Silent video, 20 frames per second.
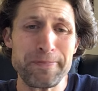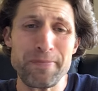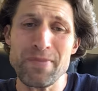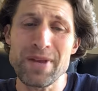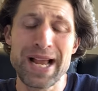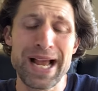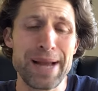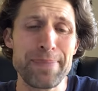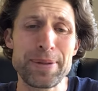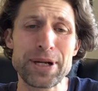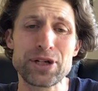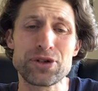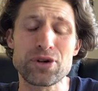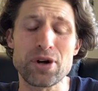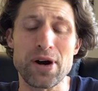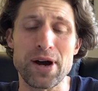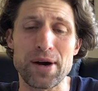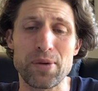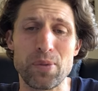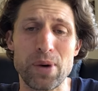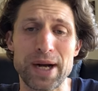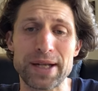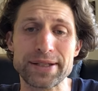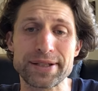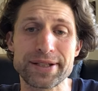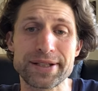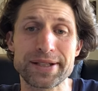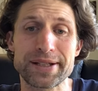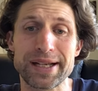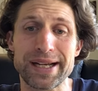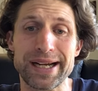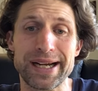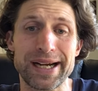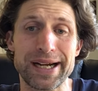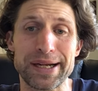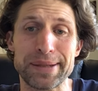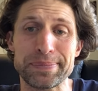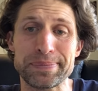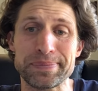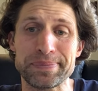Happy to try it once, but
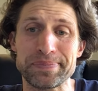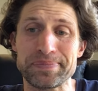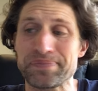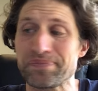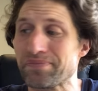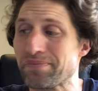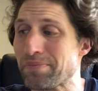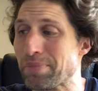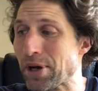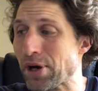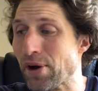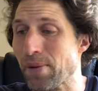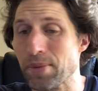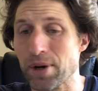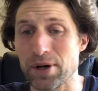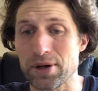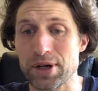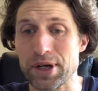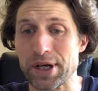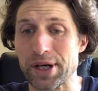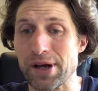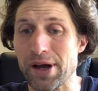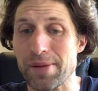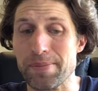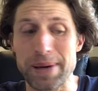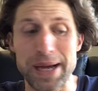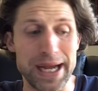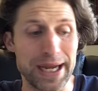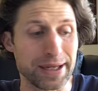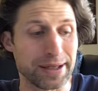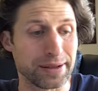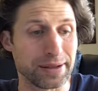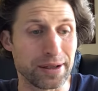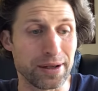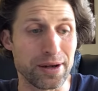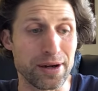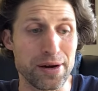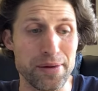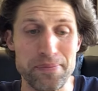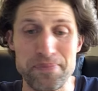I'm not going to go back.
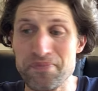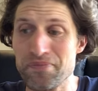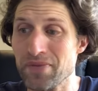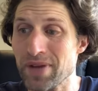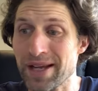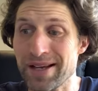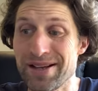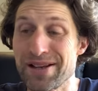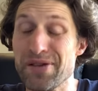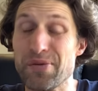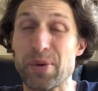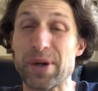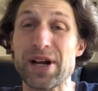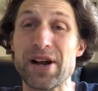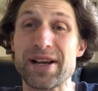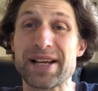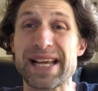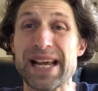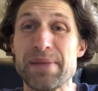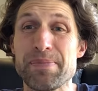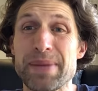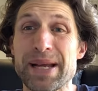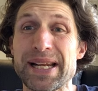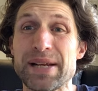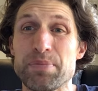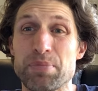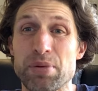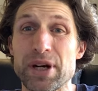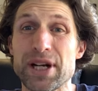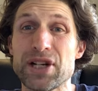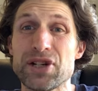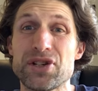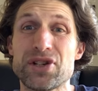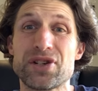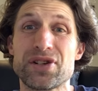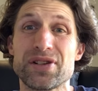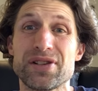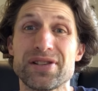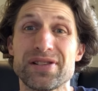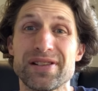We don't get many
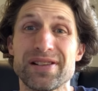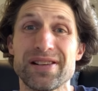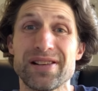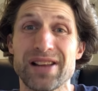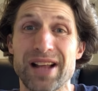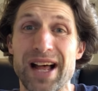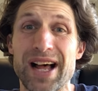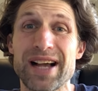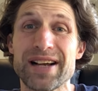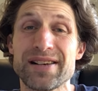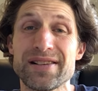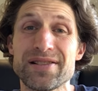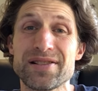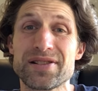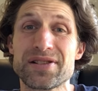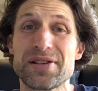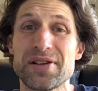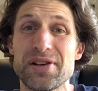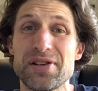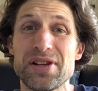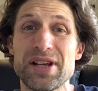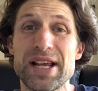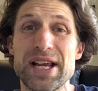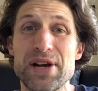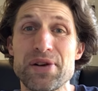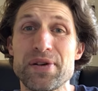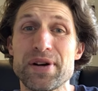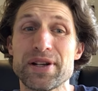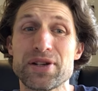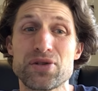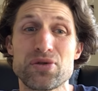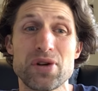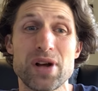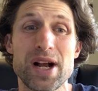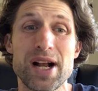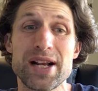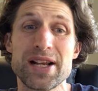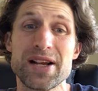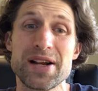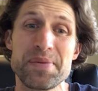British lagers here in
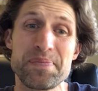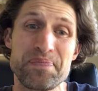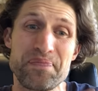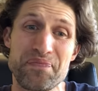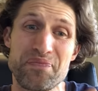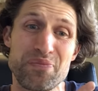Australia.